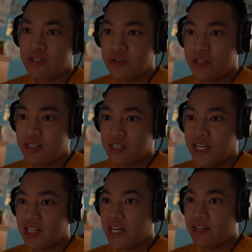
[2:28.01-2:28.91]
Started these a
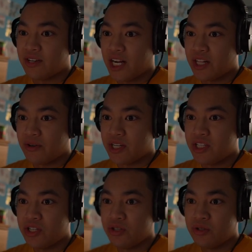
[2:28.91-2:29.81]
lot later, and now they're in
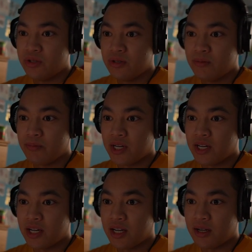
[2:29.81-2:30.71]
queue, but
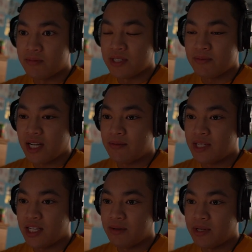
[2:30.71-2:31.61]
sometimes
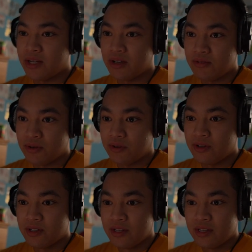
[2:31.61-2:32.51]
that can be helpful.
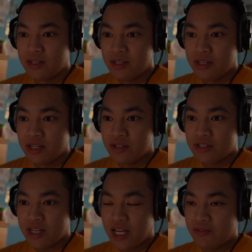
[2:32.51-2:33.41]
It looks
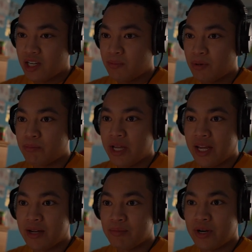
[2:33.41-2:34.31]
like I have a couple
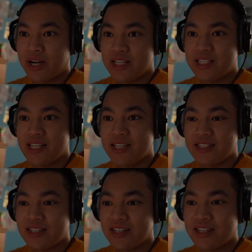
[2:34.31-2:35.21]
banned proxies
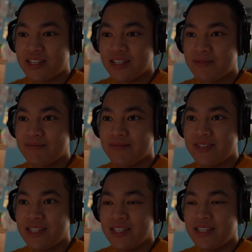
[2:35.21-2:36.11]
on
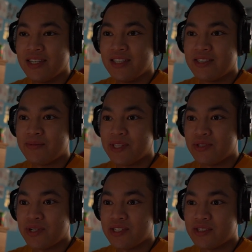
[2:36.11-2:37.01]
some of these
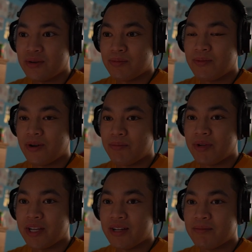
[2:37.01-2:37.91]
resis are
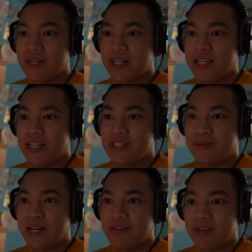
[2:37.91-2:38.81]
banned, but it's
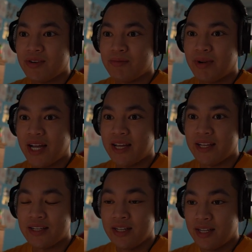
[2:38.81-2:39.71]
whatever.
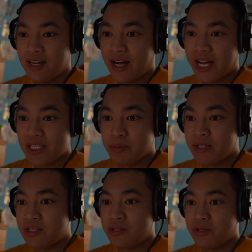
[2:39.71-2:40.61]
My
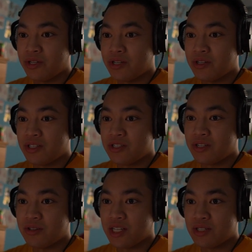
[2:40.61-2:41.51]
ISPs still look good,
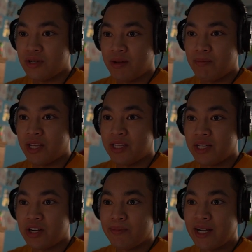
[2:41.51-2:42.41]
so that's what I mainly
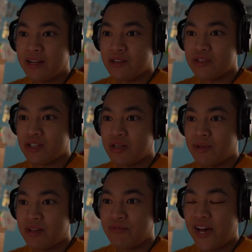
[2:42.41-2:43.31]
care about. Those are going to be
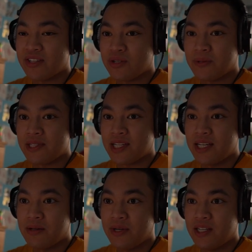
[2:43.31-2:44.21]
the faster ones
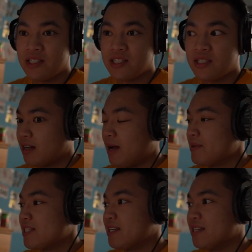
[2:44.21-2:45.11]
anyways. I'm
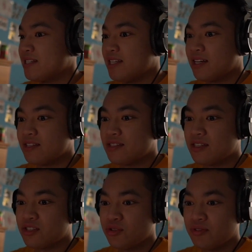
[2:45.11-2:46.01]
excited to see how this
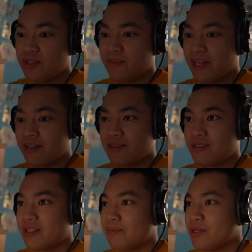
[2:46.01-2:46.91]
does. Hopefully my
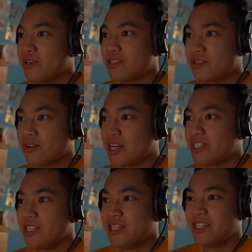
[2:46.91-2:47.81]
computer doesn't
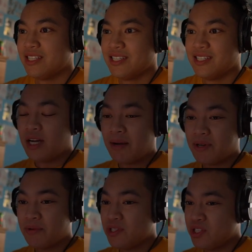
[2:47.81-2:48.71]
crash. I'm not
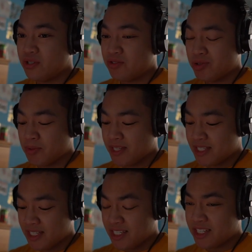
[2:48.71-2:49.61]
really sure what I'm supposed to be
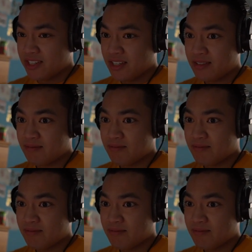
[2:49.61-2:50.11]
seeing here.